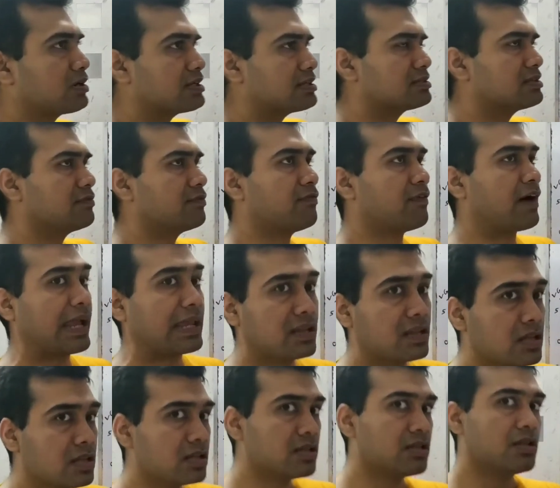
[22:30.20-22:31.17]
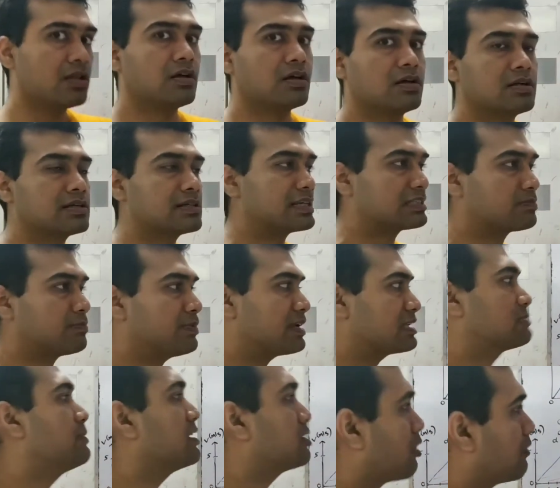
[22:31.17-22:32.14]
is the final
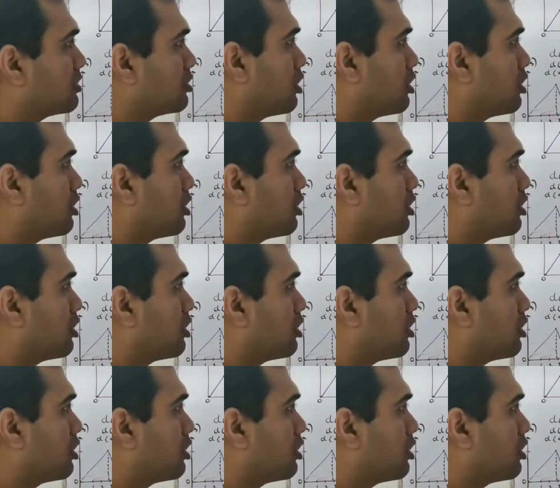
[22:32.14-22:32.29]
displacement of the